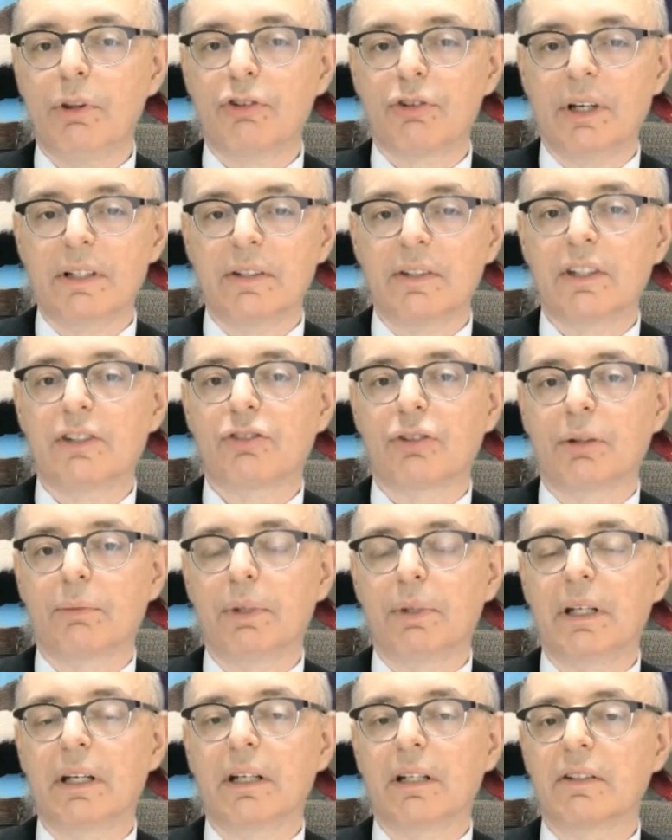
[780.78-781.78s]
transition,
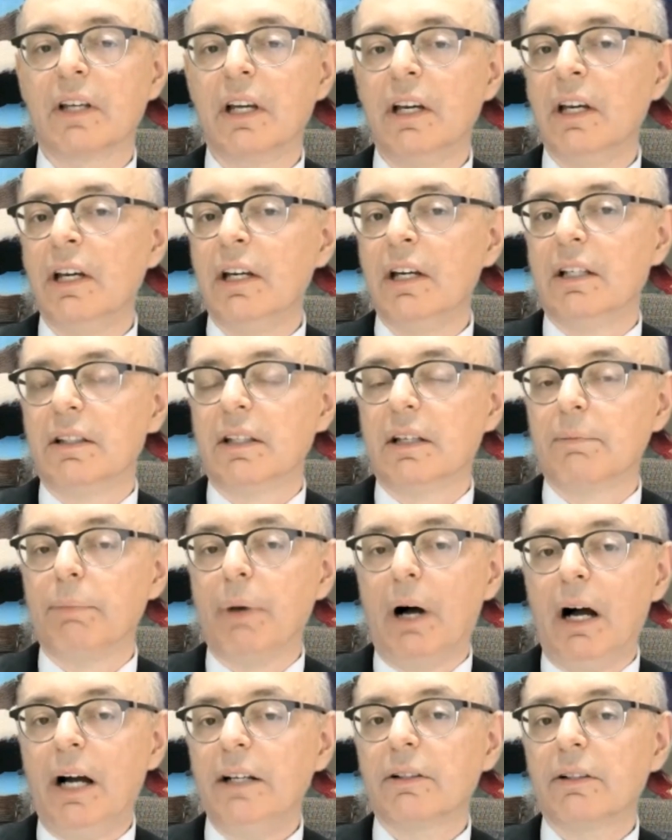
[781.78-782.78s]
because the
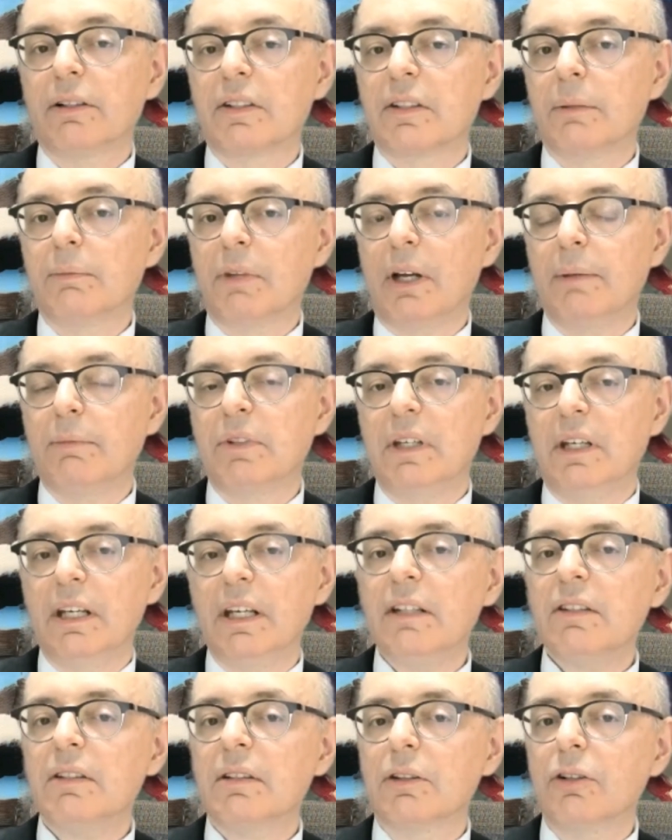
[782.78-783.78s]
buyer sometimes
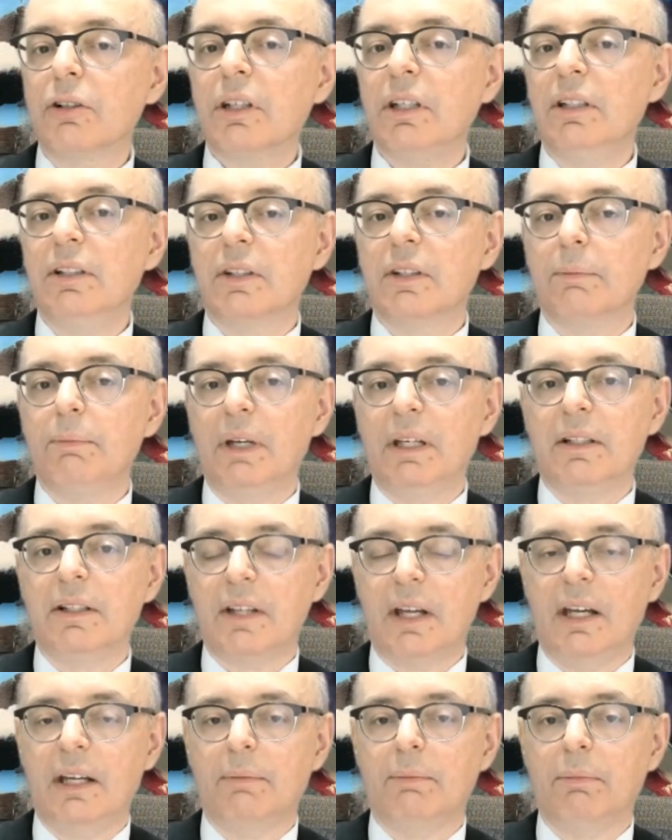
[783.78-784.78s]
is looking to
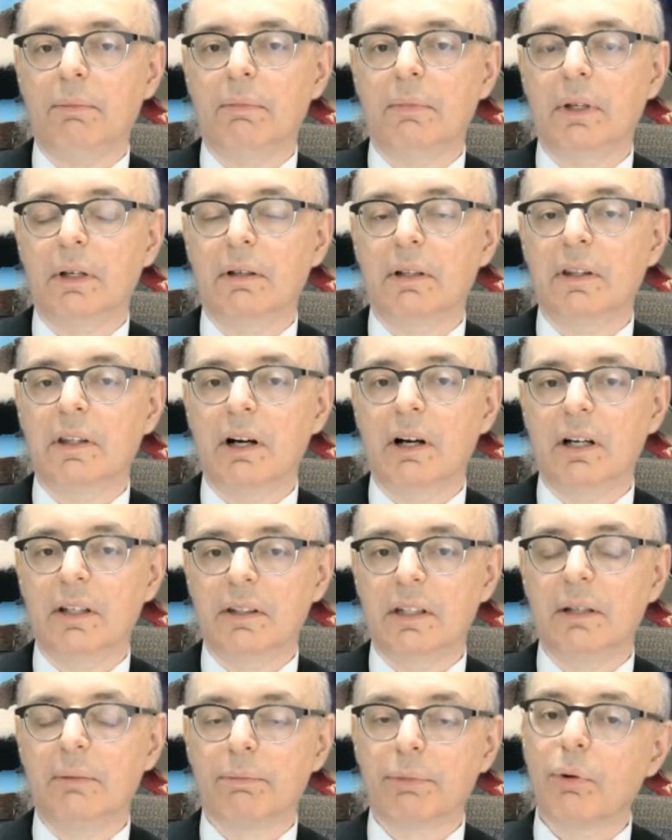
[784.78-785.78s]
maintain
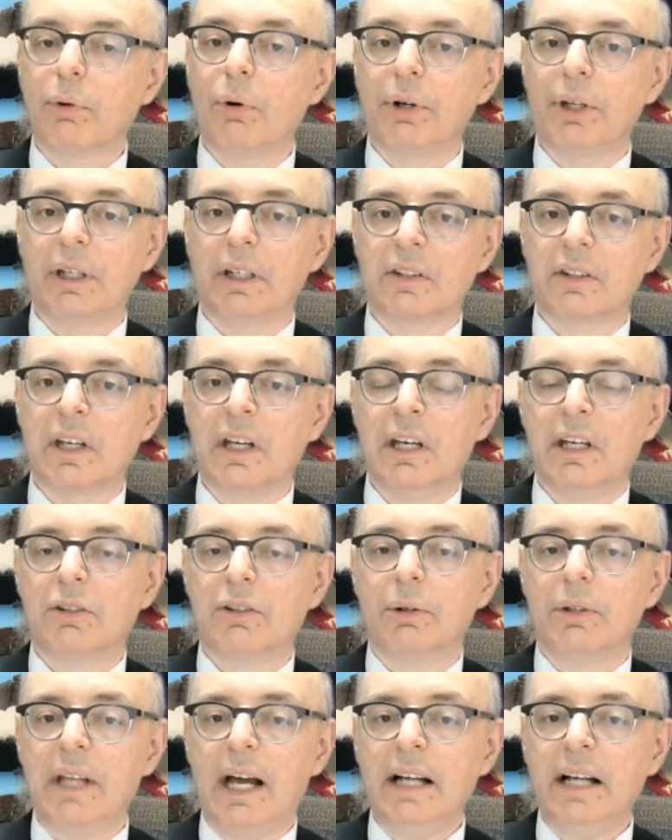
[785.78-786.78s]
the employees.
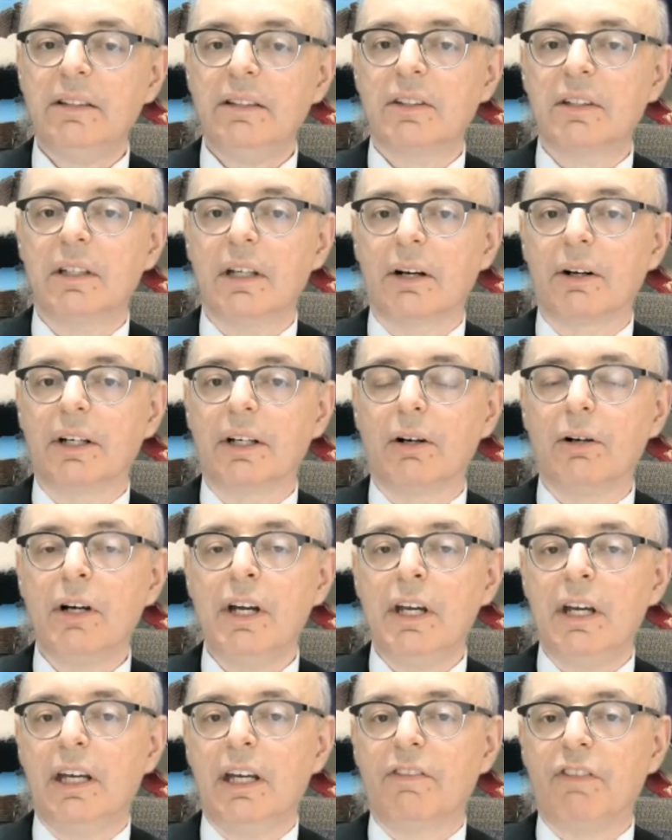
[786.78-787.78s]
So in that scenario,
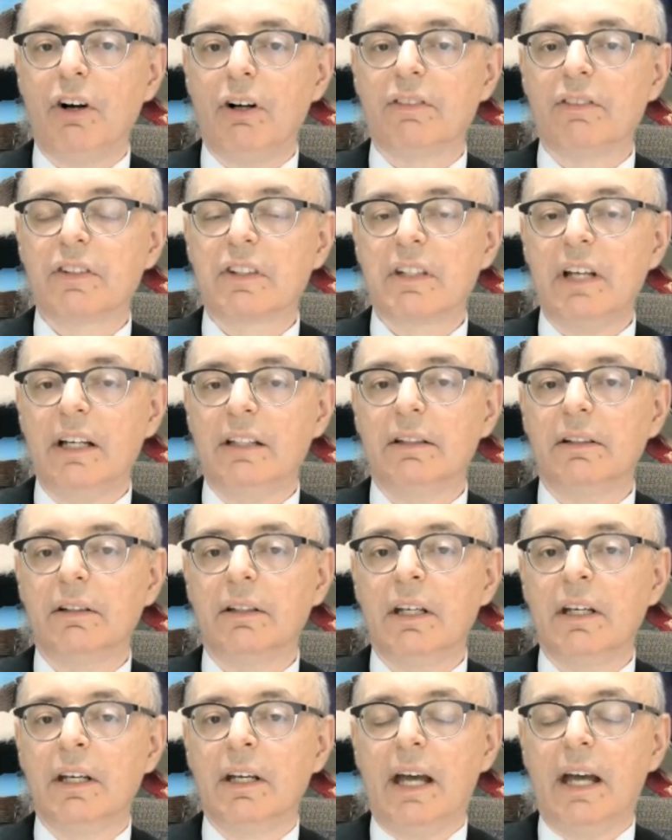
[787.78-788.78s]
if all of a
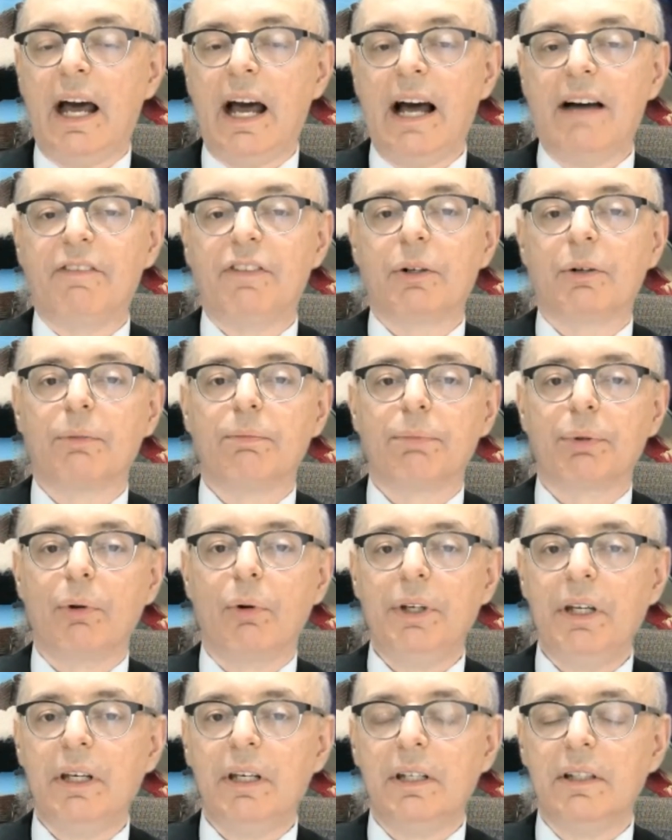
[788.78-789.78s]
sudden half your
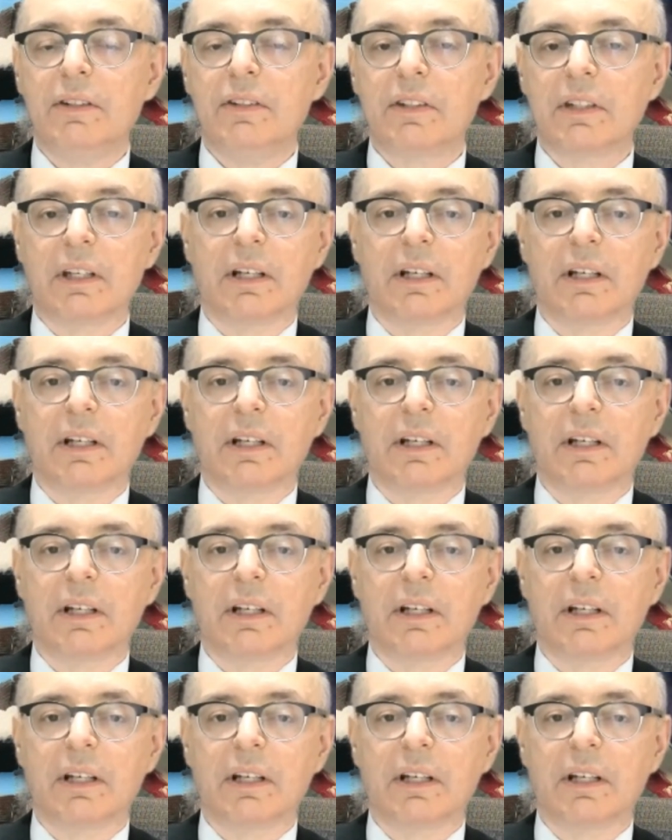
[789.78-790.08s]
employees